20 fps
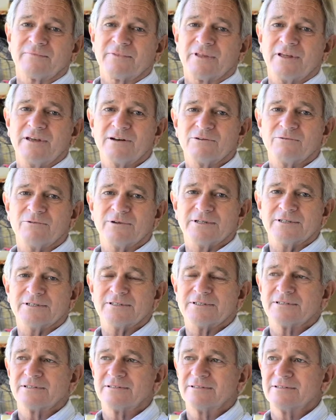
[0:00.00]
it
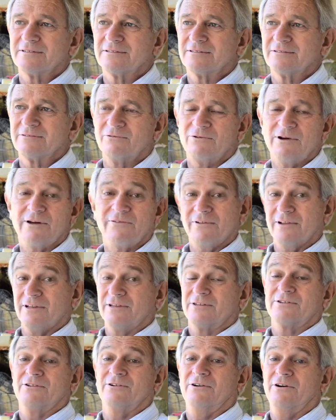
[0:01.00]
was
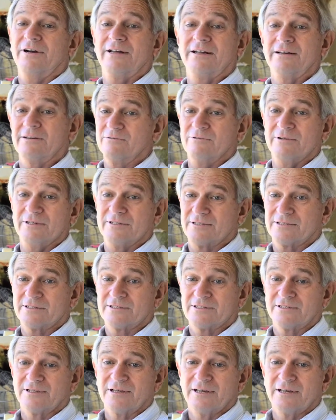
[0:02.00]
revelatory. It was